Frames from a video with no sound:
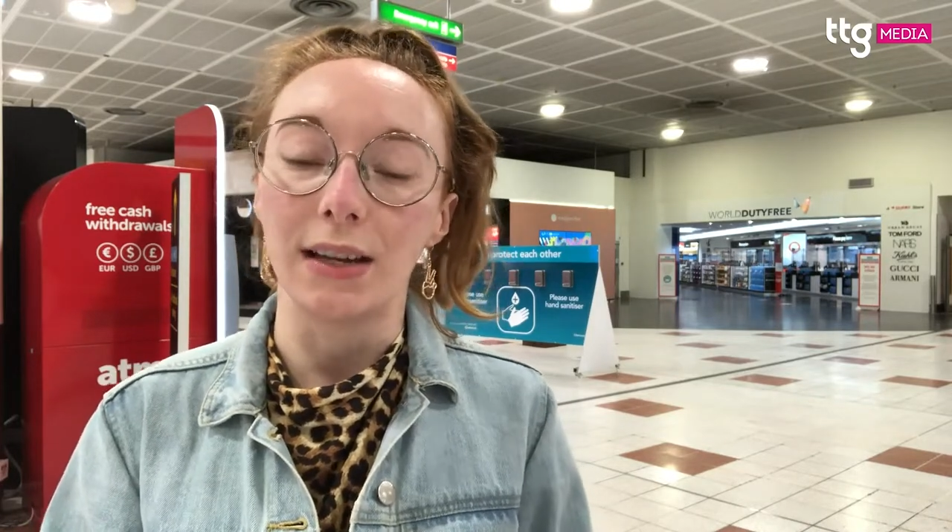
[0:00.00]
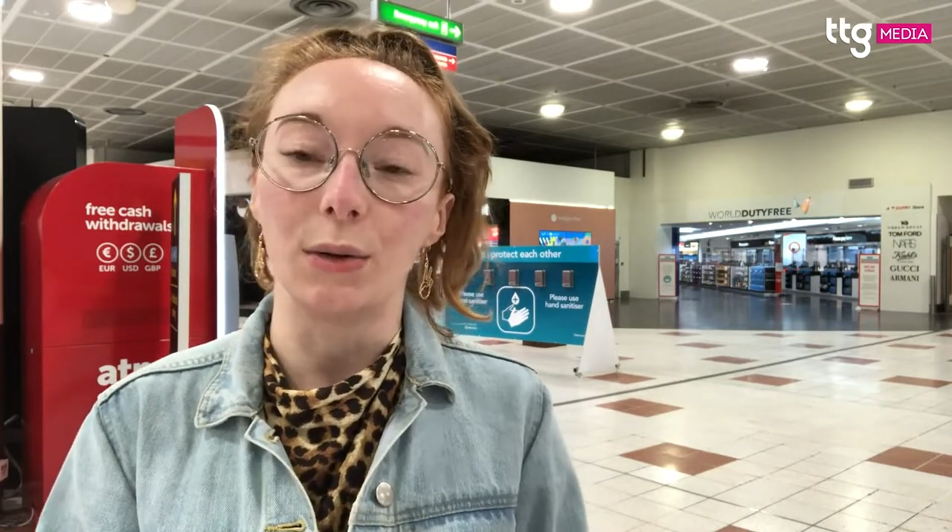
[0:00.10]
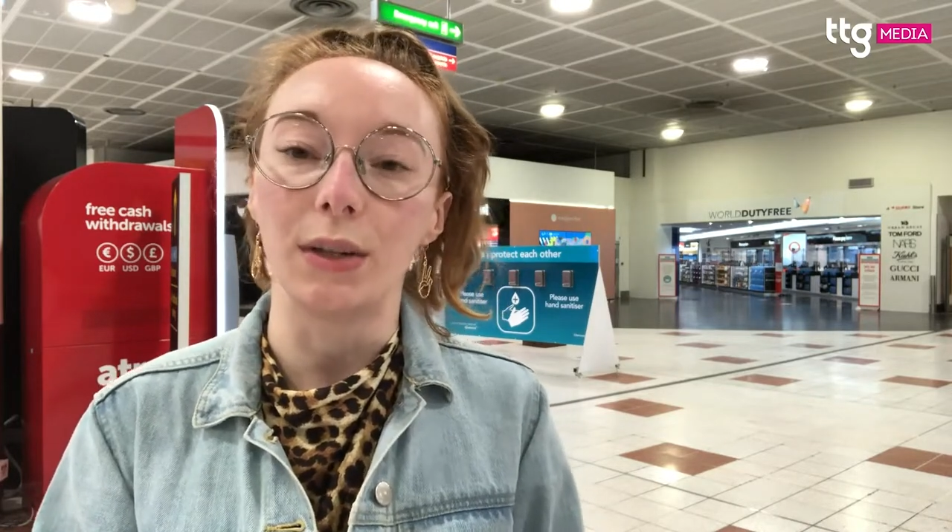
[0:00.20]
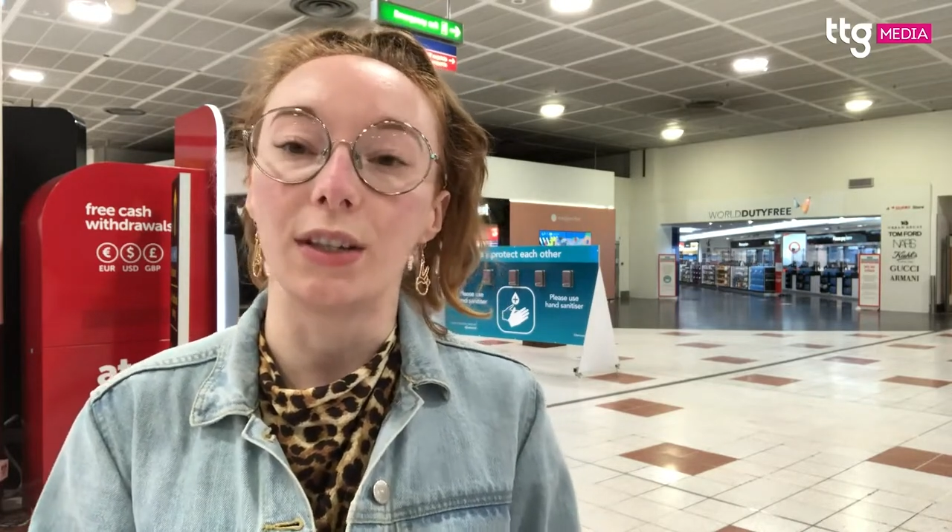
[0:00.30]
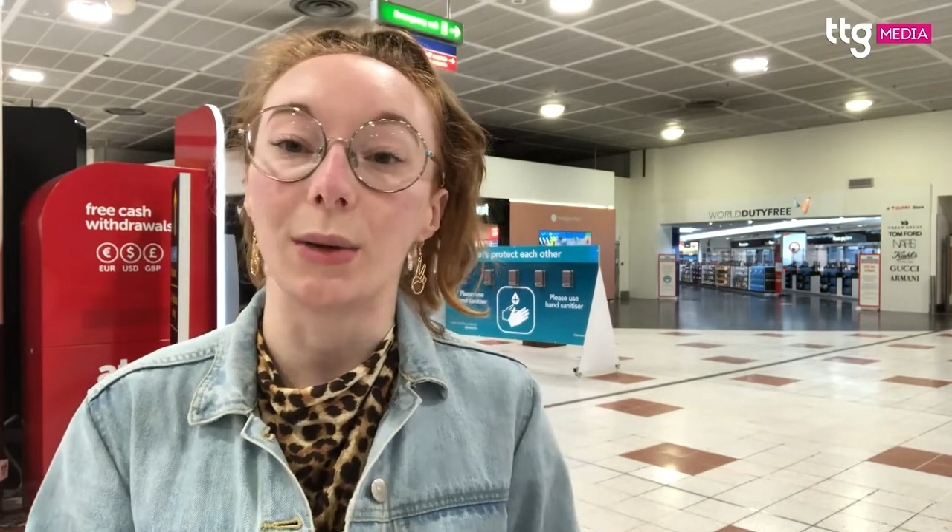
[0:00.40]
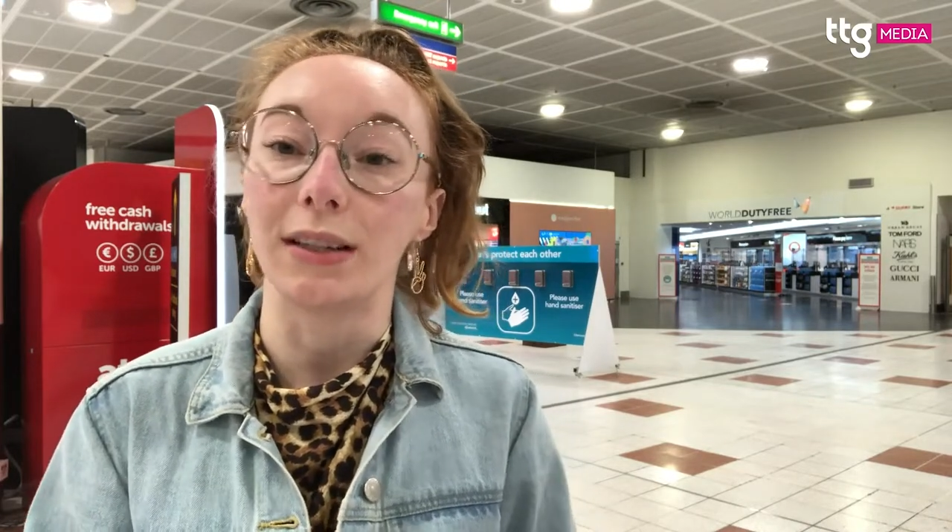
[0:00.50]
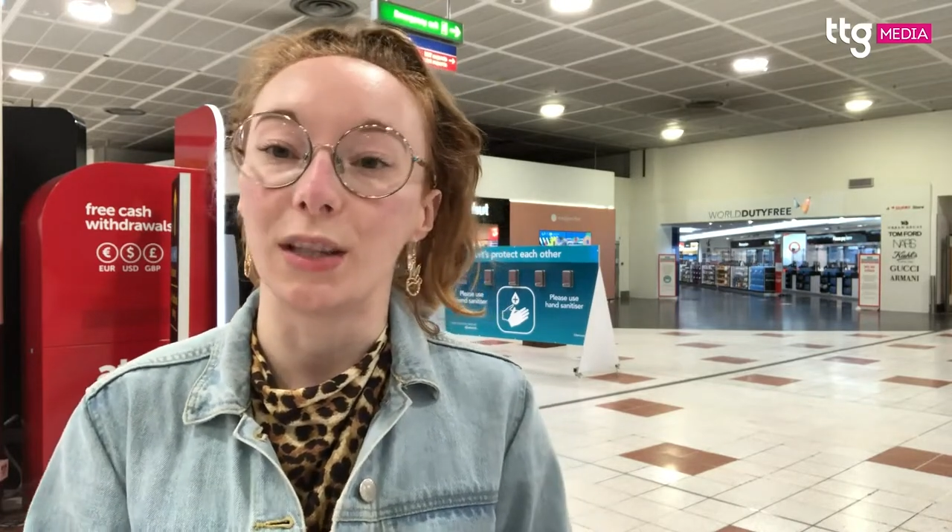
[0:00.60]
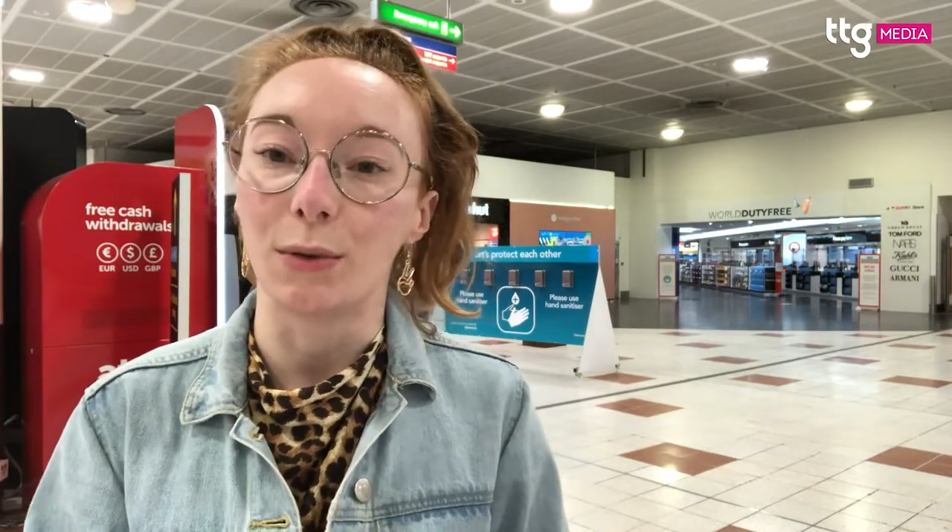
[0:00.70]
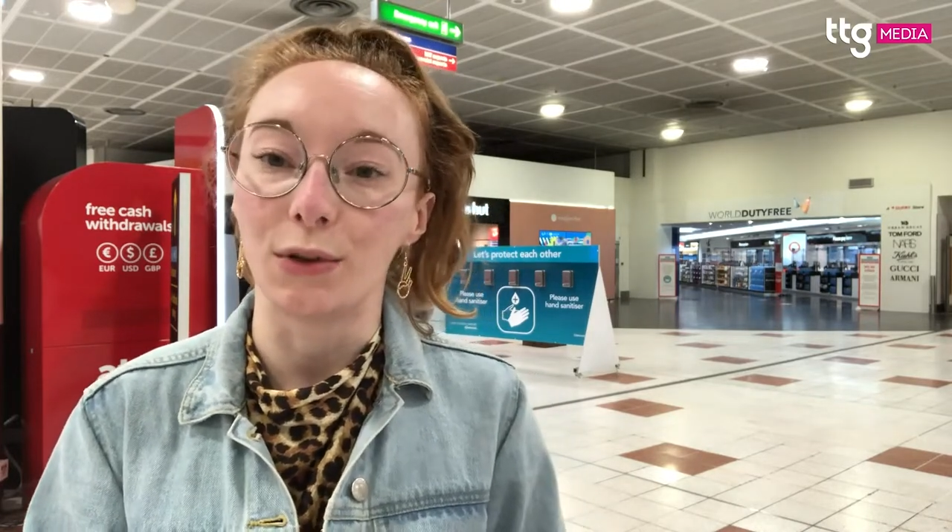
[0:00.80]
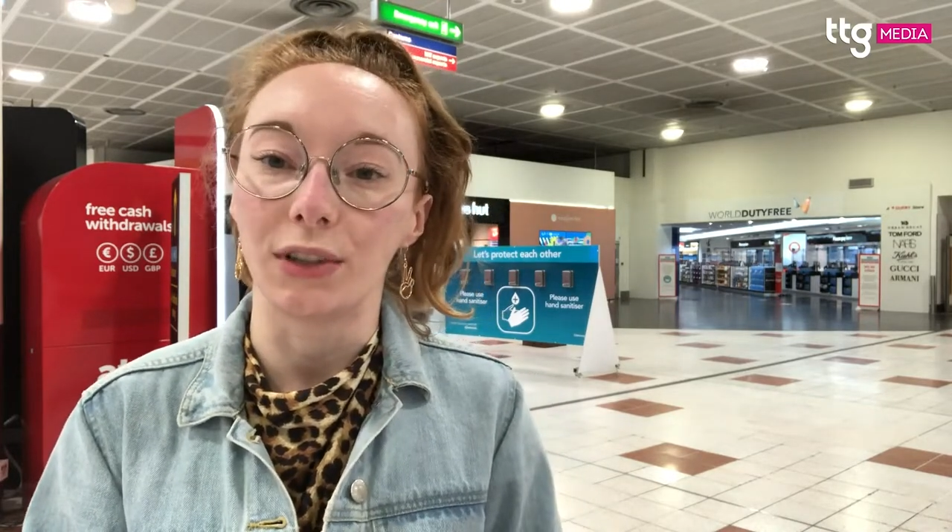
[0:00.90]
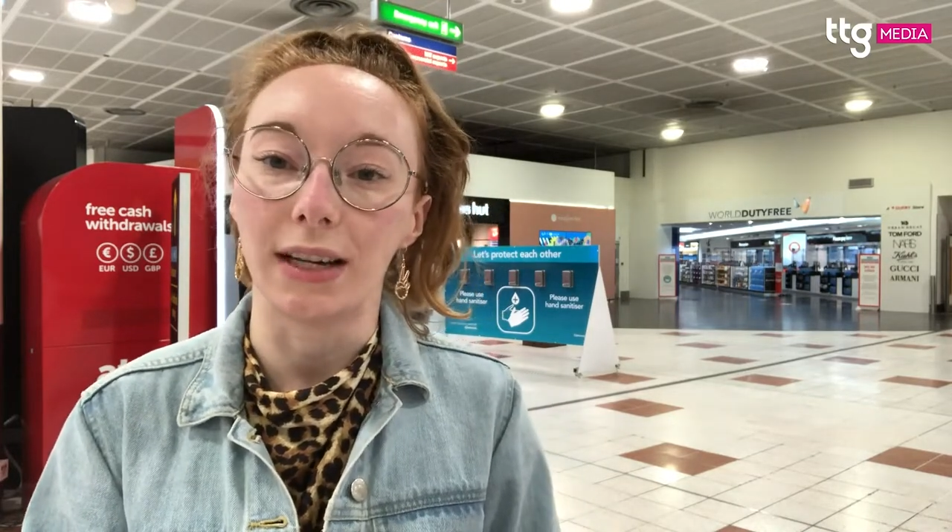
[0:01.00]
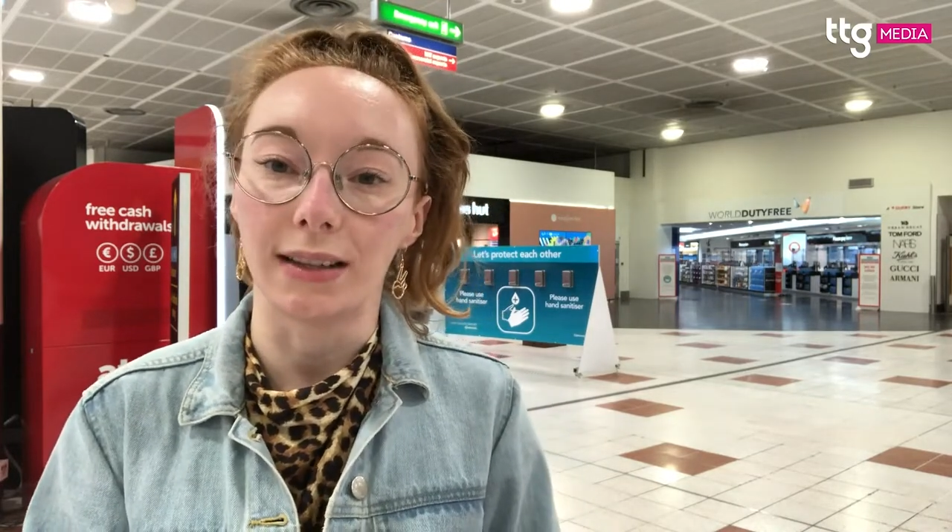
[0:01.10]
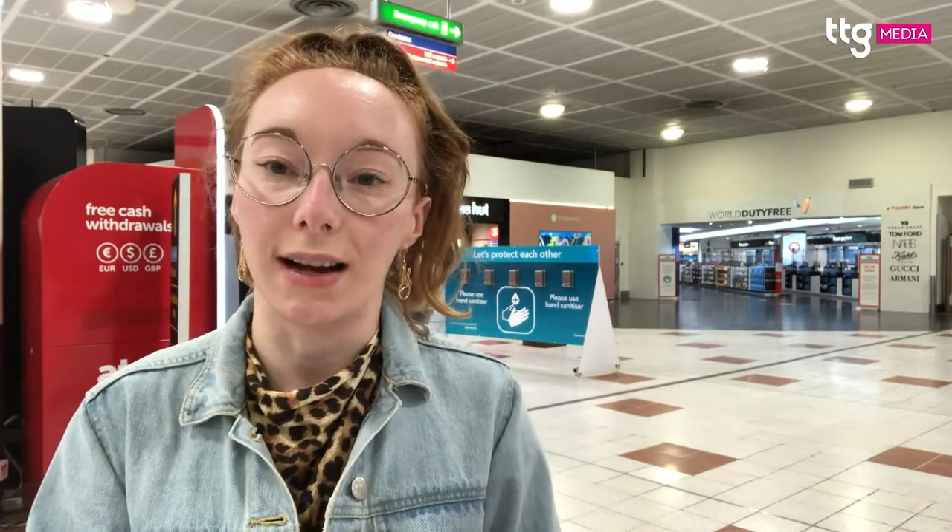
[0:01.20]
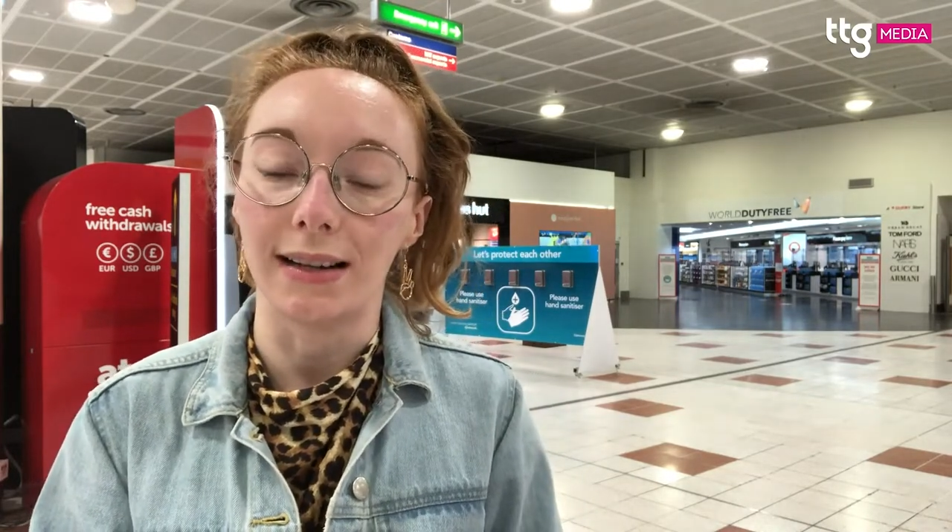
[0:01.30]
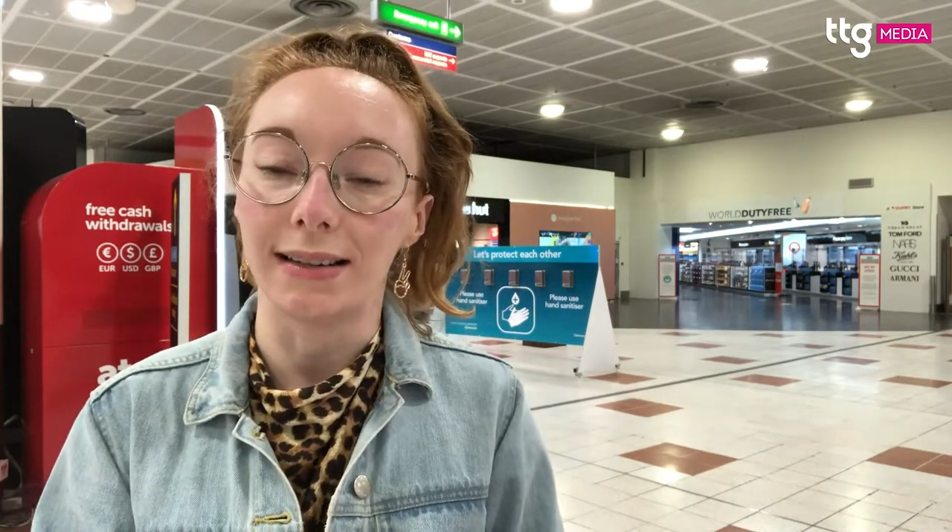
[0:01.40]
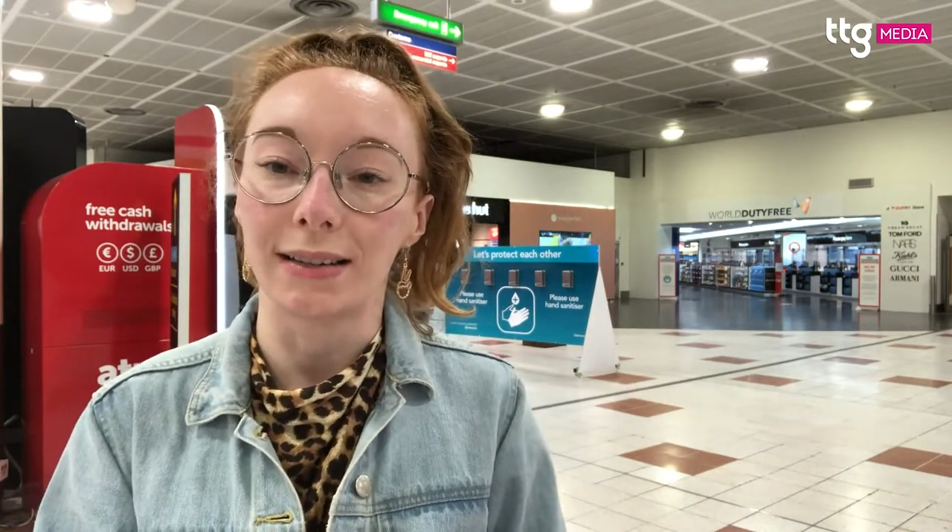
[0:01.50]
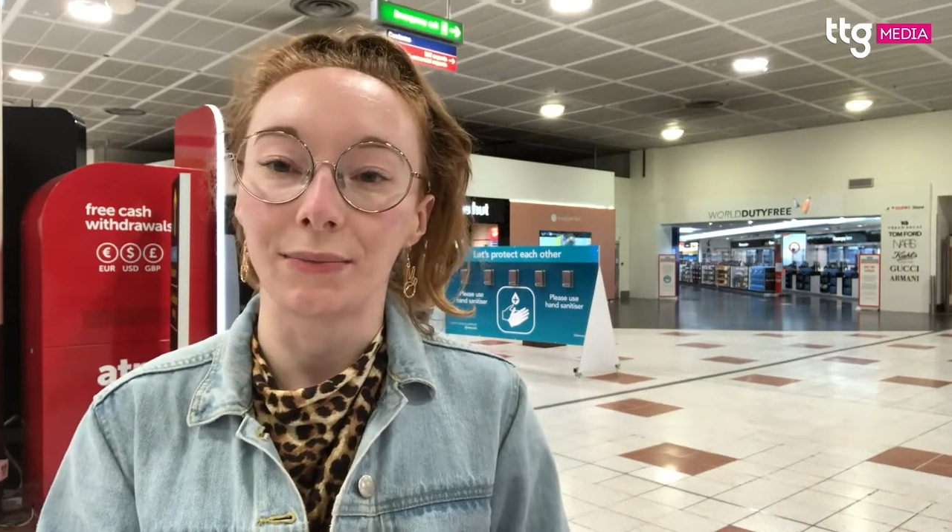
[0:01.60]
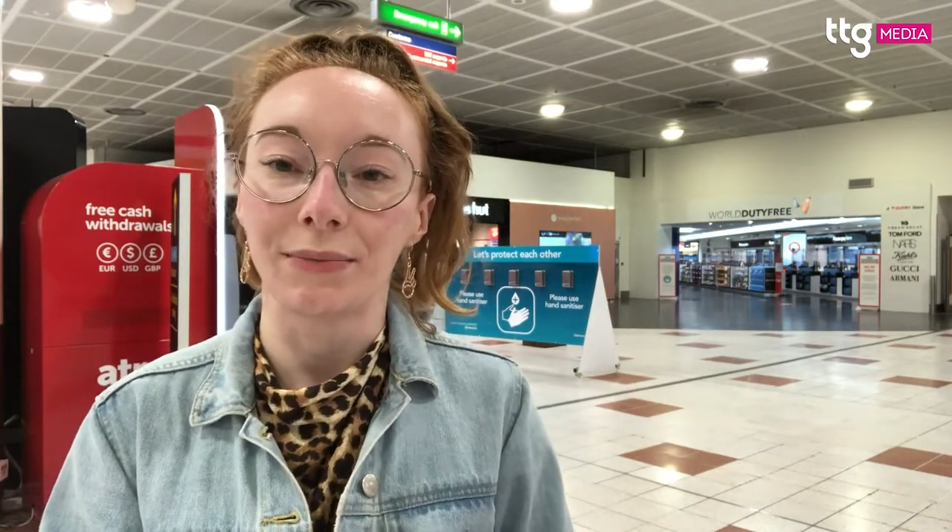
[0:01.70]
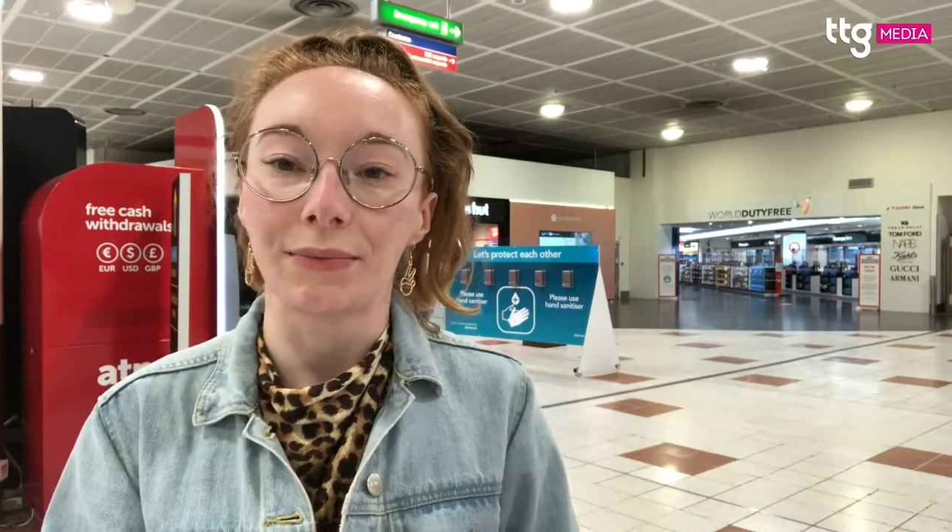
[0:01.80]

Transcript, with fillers: in order to enter the Portuguese island.